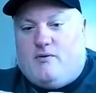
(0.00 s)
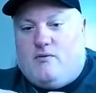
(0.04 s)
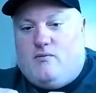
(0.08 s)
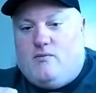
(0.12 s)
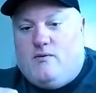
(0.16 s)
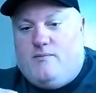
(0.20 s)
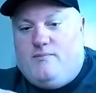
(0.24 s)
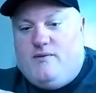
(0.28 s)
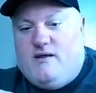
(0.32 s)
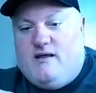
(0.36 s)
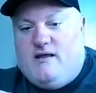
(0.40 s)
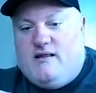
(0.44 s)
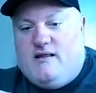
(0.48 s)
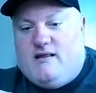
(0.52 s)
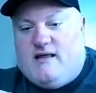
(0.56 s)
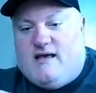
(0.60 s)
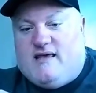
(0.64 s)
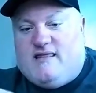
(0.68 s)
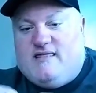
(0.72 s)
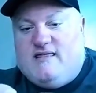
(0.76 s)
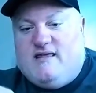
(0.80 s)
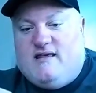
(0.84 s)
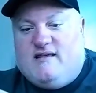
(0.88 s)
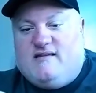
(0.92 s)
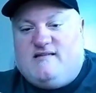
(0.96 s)
would be
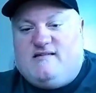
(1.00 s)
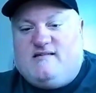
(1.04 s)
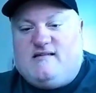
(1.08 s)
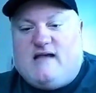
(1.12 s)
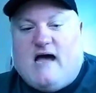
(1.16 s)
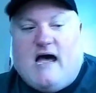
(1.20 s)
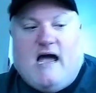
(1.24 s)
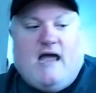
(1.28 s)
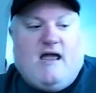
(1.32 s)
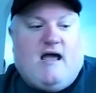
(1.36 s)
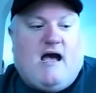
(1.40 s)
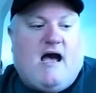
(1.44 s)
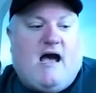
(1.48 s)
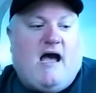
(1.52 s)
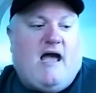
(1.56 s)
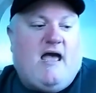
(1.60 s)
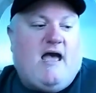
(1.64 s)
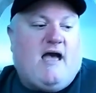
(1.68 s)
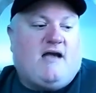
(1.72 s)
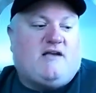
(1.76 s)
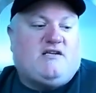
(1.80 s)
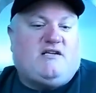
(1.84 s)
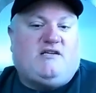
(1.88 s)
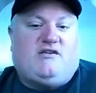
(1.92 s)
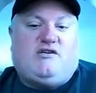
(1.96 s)
like this. I
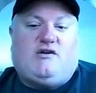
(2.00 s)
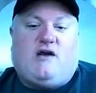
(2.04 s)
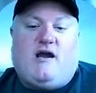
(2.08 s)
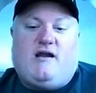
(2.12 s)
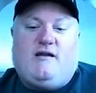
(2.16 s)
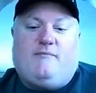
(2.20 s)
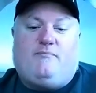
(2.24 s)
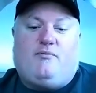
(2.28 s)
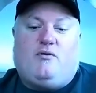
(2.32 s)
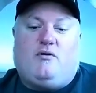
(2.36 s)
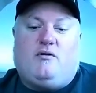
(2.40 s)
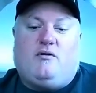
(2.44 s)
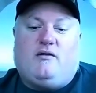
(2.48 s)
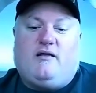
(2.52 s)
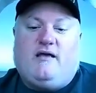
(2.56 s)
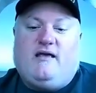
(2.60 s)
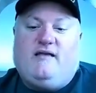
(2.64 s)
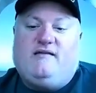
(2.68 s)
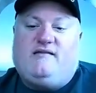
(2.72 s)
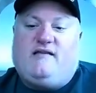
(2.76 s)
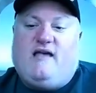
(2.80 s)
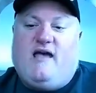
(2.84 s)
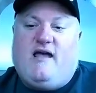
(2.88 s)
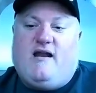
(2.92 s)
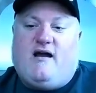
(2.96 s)
actually tried to pull
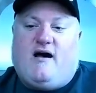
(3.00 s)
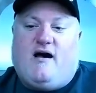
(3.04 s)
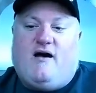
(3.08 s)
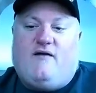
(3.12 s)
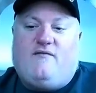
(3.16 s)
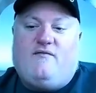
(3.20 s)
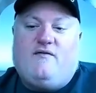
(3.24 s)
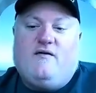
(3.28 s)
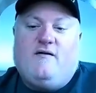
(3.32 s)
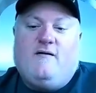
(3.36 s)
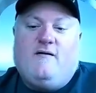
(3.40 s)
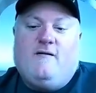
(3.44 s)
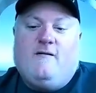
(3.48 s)
his head off